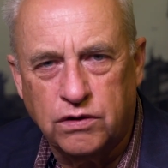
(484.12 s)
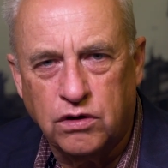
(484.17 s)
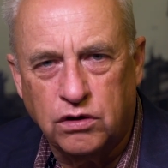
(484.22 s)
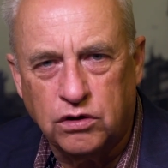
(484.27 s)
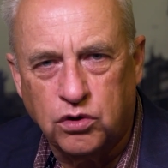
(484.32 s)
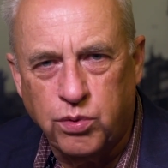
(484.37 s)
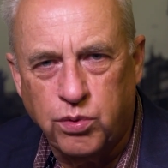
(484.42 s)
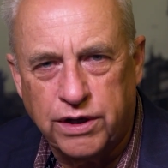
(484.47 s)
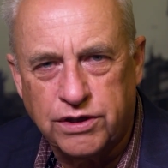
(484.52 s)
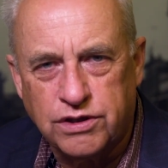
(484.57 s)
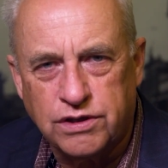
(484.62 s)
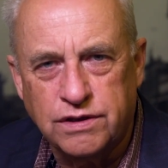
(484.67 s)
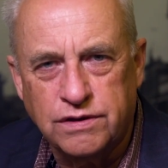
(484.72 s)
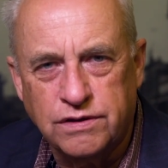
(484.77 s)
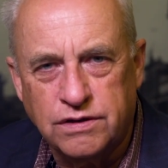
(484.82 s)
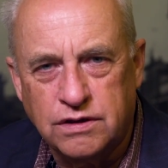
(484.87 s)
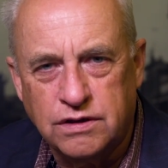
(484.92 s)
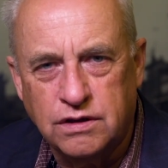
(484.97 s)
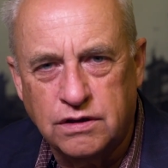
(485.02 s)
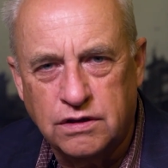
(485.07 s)

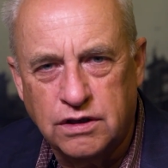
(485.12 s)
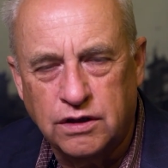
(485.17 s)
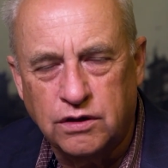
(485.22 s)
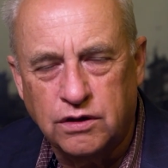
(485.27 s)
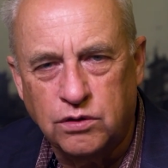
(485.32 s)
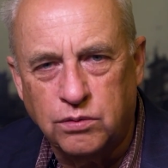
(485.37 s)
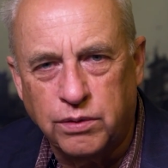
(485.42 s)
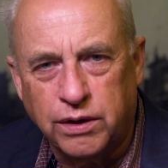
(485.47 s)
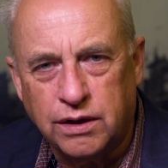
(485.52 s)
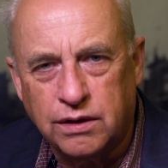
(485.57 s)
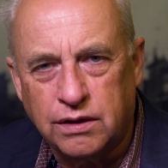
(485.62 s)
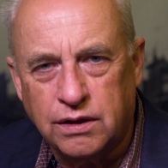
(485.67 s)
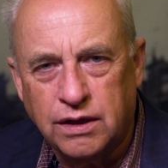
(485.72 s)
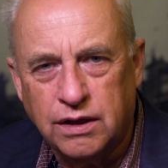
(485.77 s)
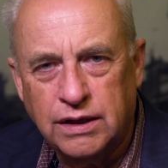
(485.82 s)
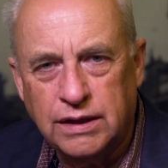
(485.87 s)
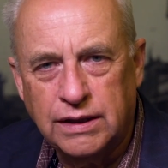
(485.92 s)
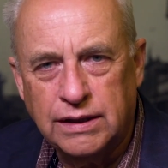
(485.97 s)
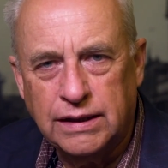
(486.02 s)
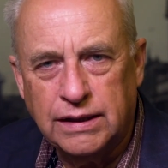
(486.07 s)
questions to deal with,
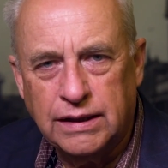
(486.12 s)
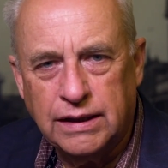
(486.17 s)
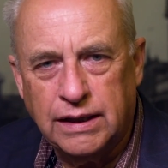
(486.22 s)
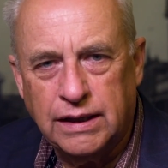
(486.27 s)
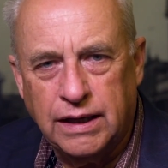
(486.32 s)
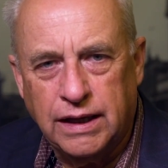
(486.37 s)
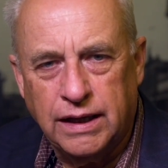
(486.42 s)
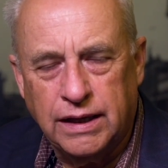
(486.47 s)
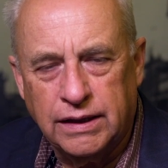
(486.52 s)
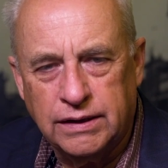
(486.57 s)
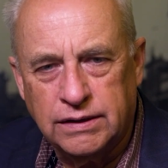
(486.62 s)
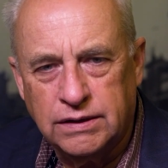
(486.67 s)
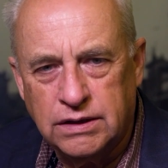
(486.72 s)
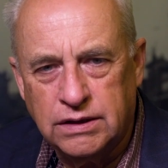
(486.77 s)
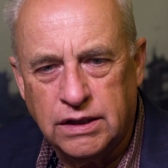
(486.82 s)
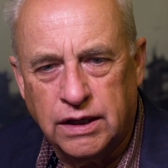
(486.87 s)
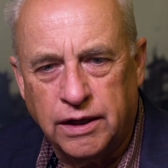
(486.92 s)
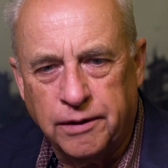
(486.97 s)
and